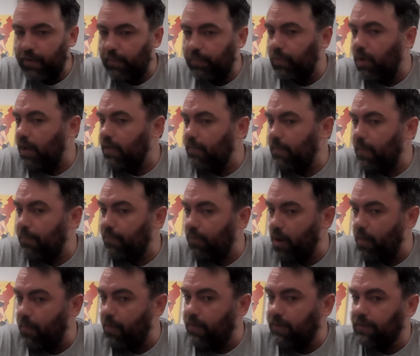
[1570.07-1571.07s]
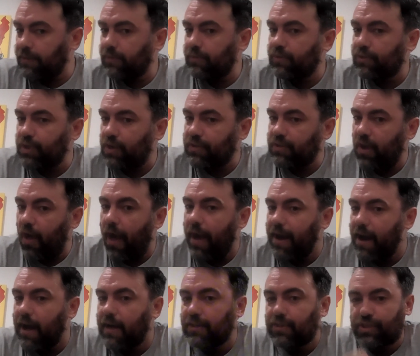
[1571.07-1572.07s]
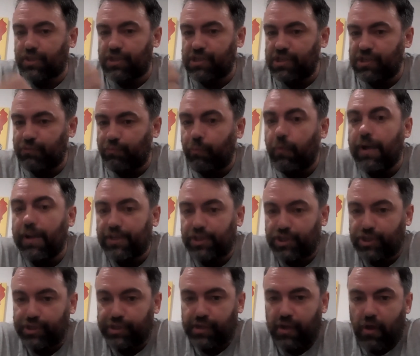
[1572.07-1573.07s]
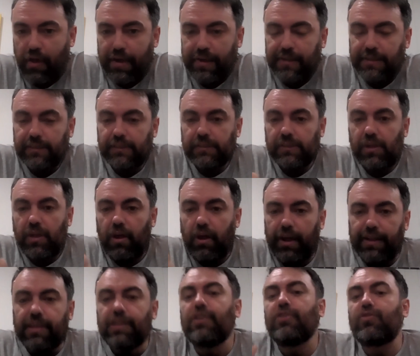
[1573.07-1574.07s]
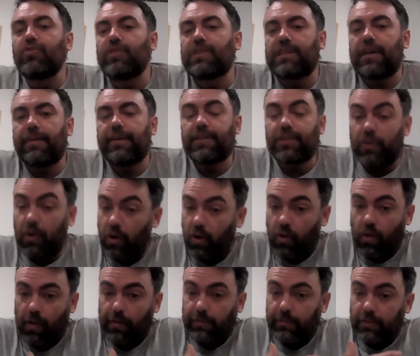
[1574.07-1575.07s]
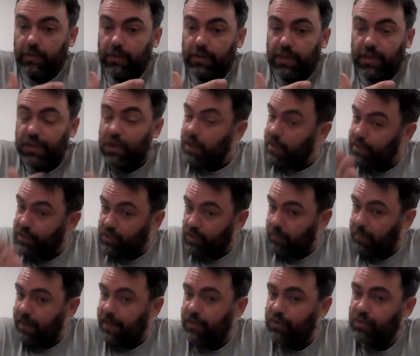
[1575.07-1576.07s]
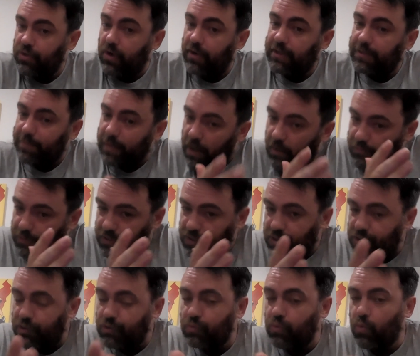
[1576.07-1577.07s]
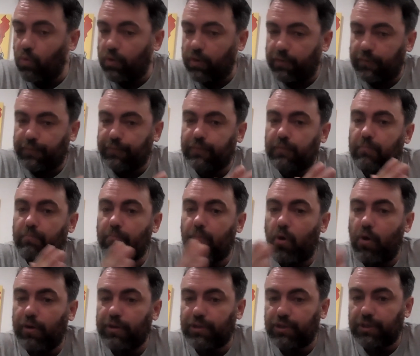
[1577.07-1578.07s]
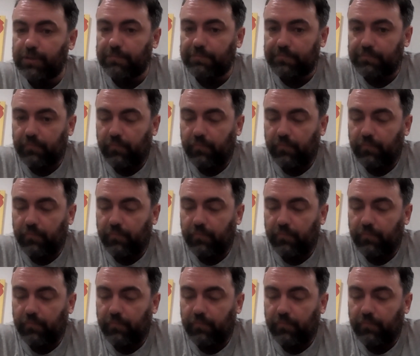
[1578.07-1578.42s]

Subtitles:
to apply it in my promos because I was like, I can't just switch. I need to do something. So essentially, I didn't stop making jokes, but I was sort of merging.